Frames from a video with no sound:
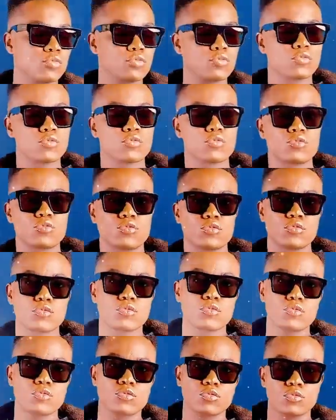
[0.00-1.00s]
I the
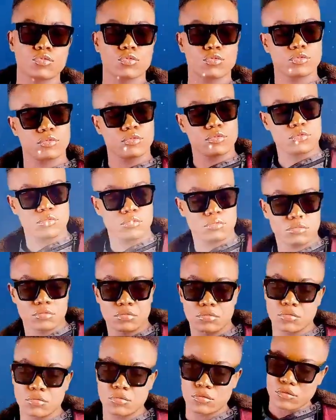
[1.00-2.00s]
drama? I'll
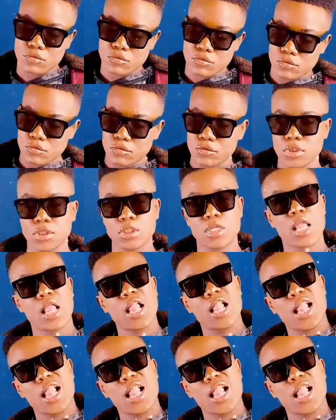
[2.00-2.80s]
let you decide.